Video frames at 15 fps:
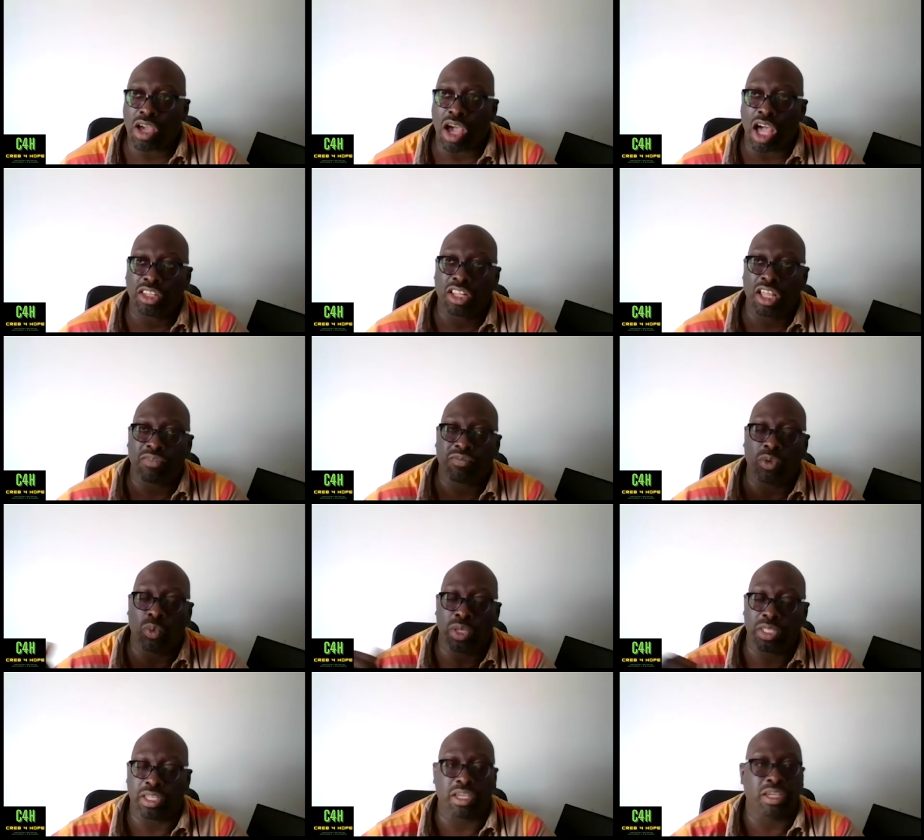kind of like
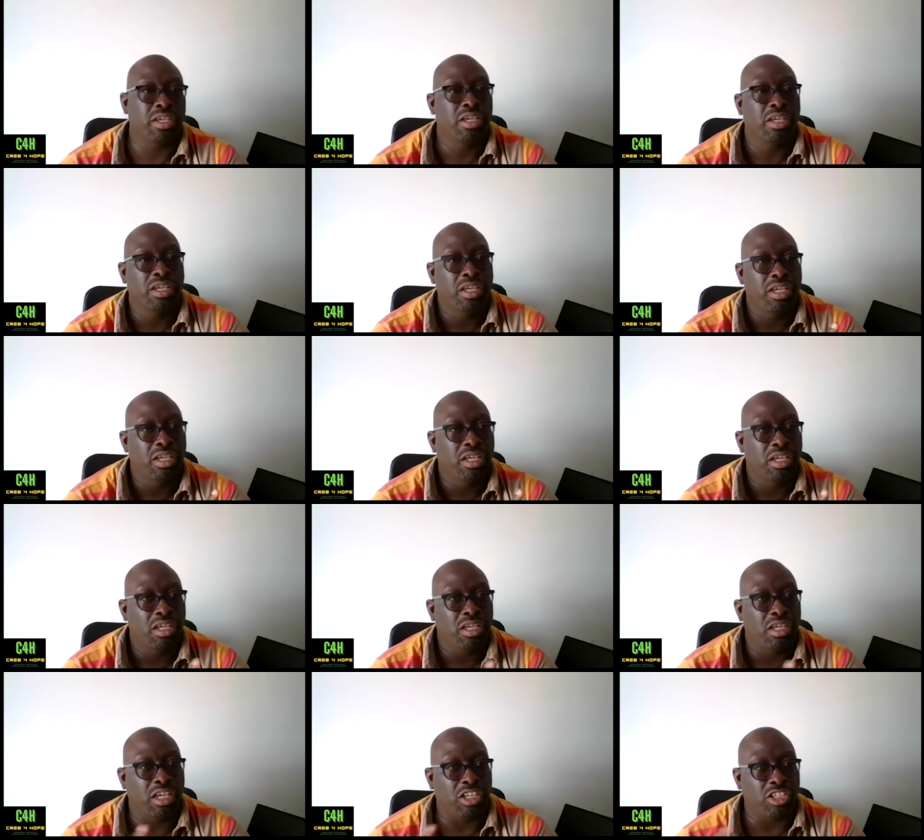fluidic
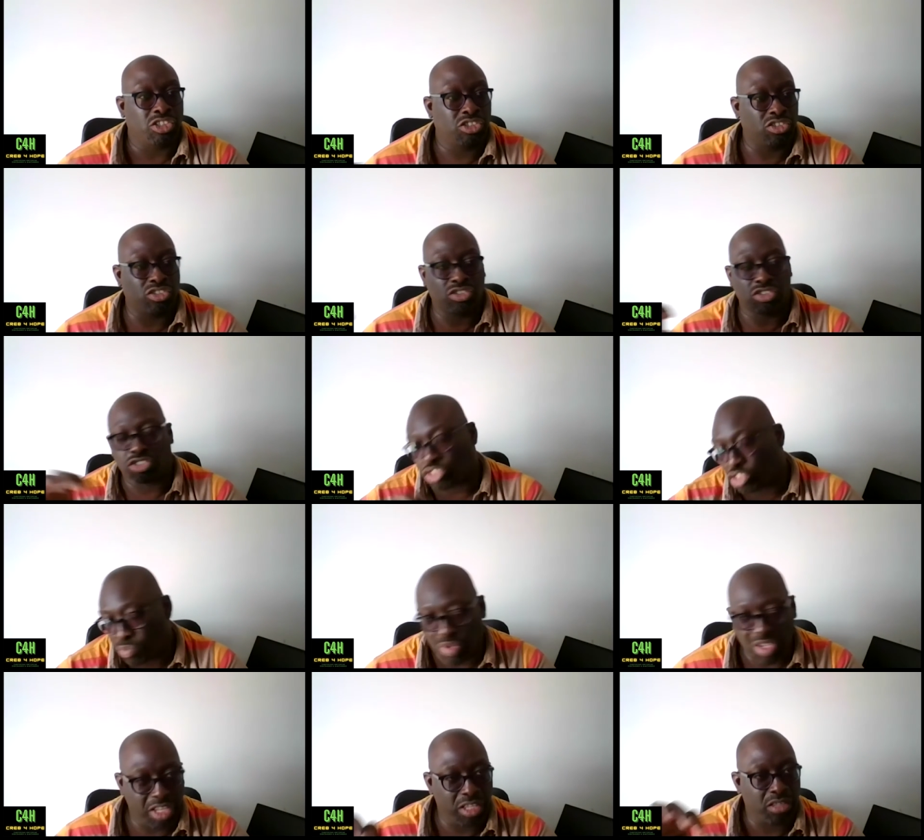it
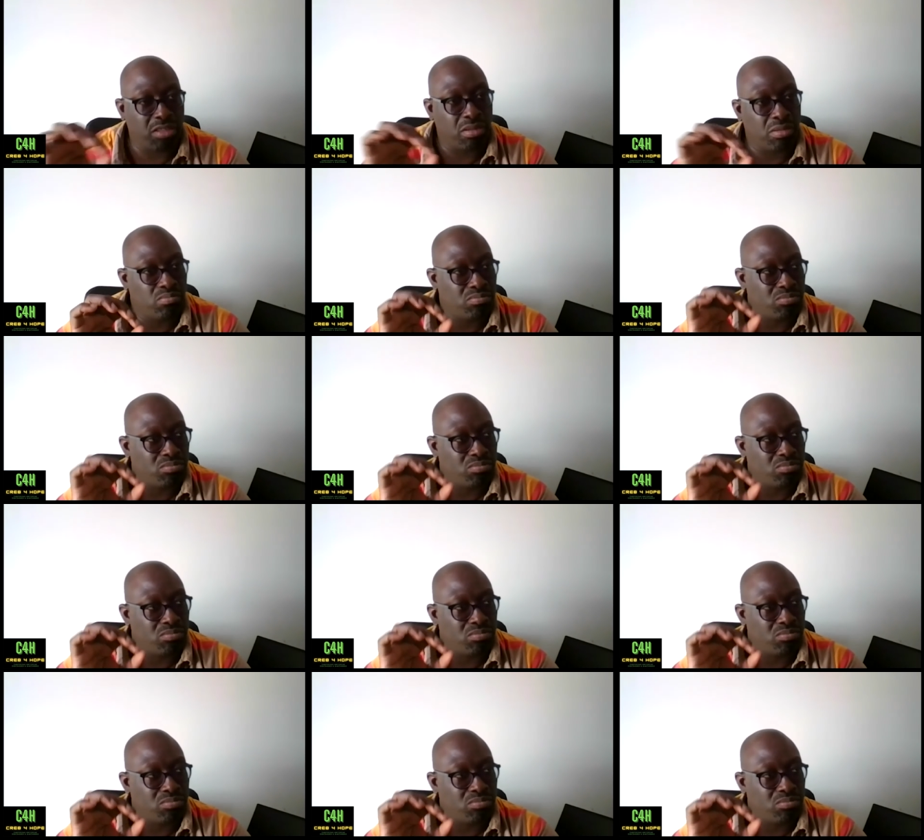shouldn't be